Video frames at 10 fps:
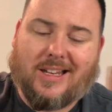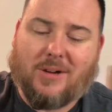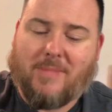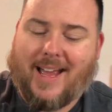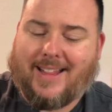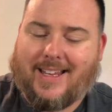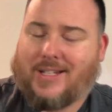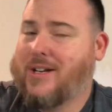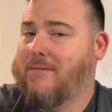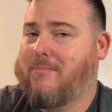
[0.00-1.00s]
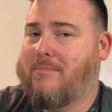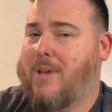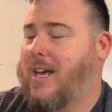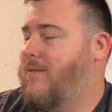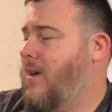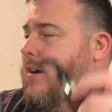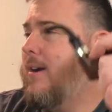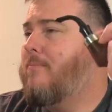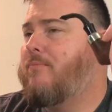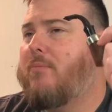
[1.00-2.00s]
Your mileage may
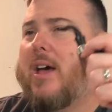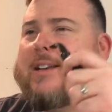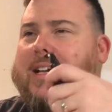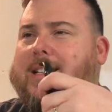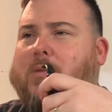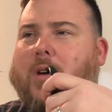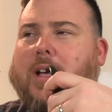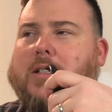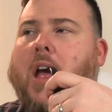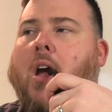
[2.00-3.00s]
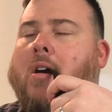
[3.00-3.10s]
vary, but nicotine wise,